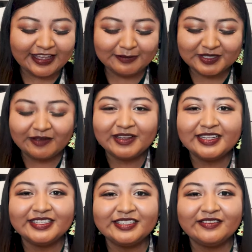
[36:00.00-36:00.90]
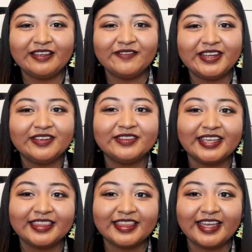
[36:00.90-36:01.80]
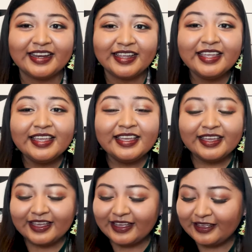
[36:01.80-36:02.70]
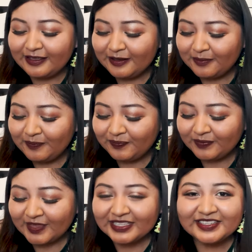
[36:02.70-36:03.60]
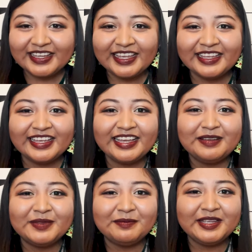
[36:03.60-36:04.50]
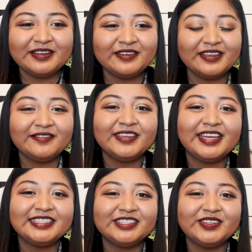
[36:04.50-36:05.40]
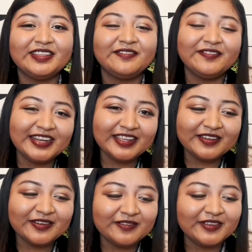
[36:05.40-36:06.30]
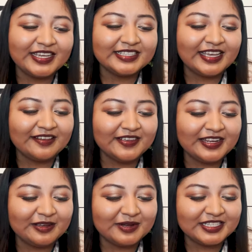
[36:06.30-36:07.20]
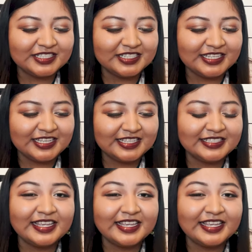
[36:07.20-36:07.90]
um, so I wanted to do a video like that. Um, so yeah, um, let me know if you guys enjoyed the video, if you guys have any questions,